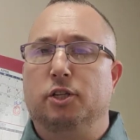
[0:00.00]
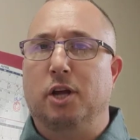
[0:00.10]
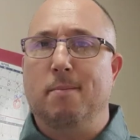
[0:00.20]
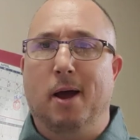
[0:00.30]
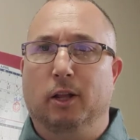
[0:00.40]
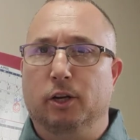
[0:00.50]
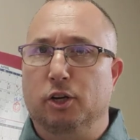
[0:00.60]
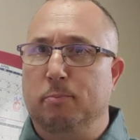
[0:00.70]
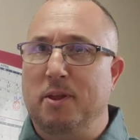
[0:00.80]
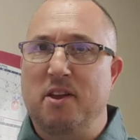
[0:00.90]
Sam
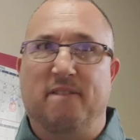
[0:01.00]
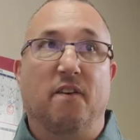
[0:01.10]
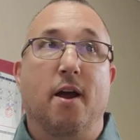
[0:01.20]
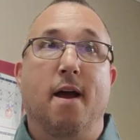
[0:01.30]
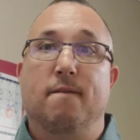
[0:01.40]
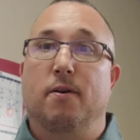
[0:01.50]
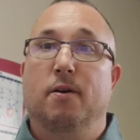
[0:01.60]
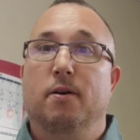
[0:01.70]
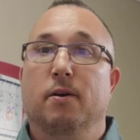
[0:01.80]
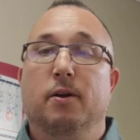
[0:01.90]
Ehlinger's been there
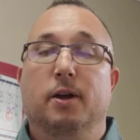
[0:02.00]
forever,